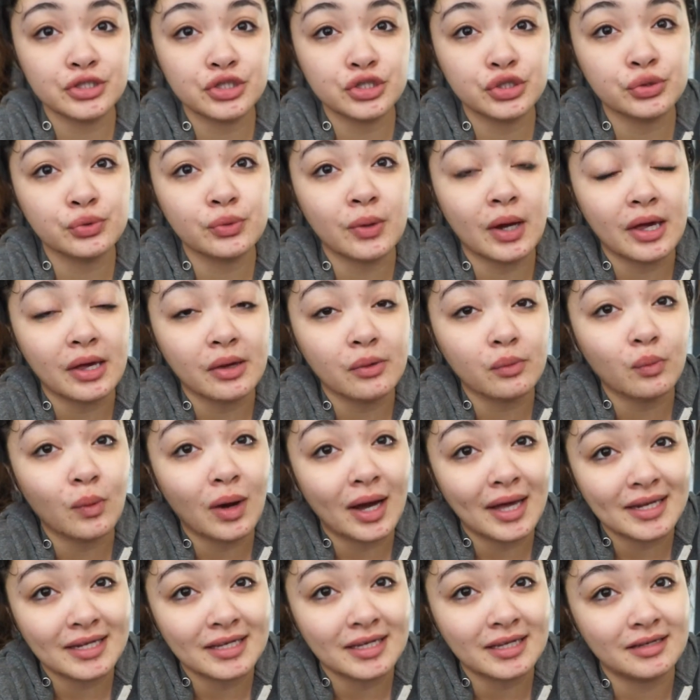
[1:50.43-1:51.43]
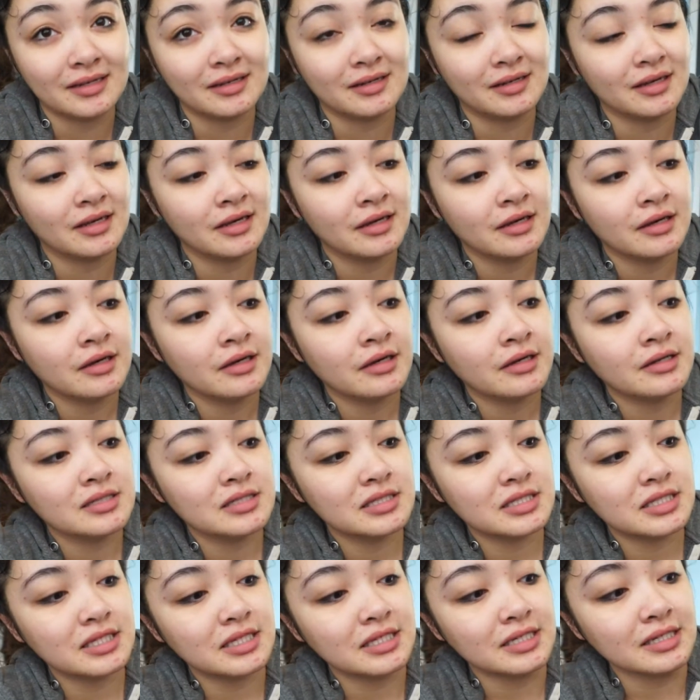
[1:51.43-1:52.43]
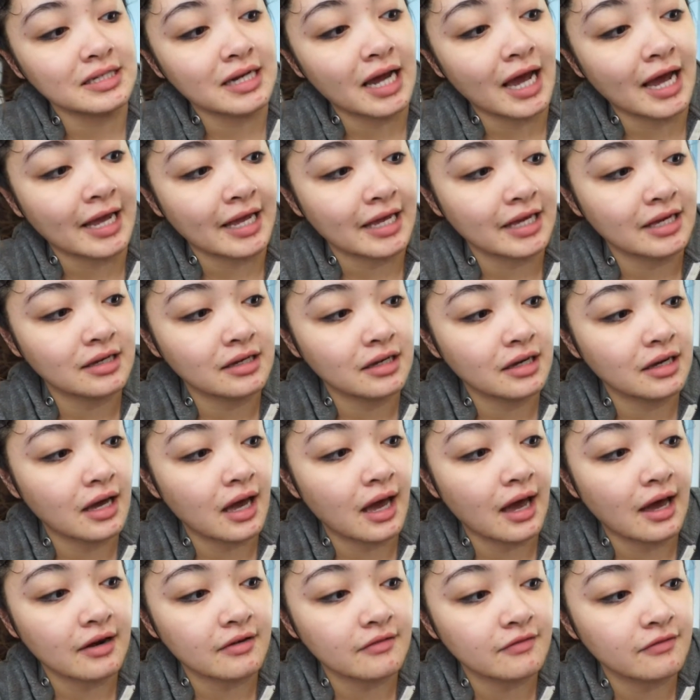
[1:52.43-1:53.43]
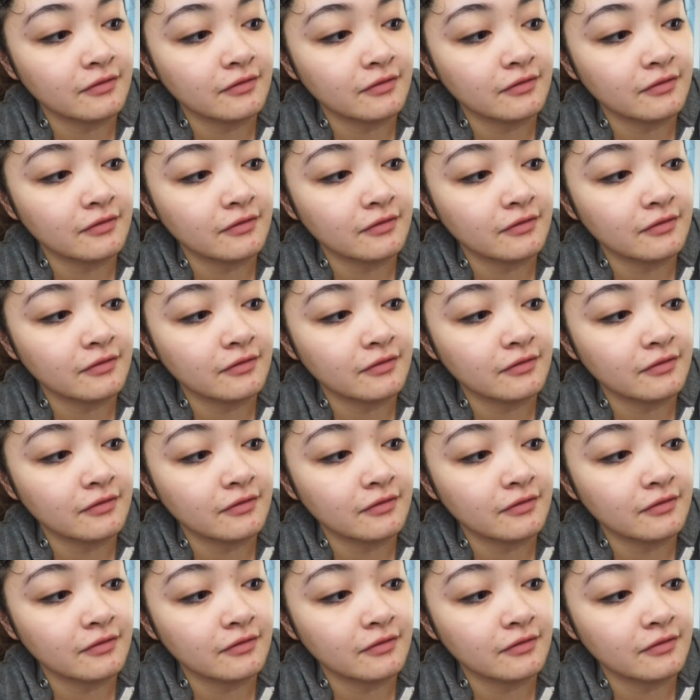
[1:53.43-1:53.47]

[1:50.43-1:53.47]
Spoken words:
to a wedding tonight at